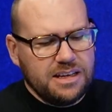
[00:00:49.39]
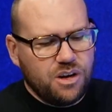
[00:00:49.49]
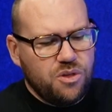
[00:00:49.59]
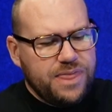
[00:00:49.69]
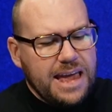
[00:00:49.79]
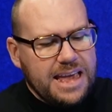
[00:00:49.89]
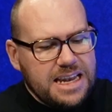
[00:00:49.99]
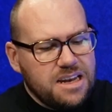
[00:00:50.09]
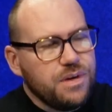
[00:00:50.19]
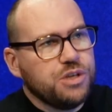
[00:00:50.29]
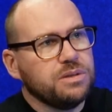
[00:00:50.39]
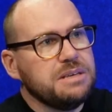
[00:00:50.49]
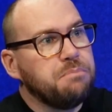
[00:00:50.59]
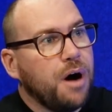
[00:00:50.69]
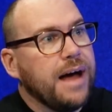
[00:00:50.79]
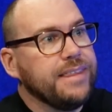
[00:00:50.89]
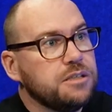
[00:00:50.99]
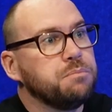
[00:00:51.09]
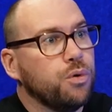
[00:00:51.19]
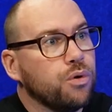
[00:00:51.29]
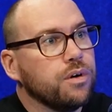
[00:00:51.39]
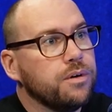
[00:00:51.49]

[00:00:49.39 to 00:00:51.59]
Could they individually buy this book?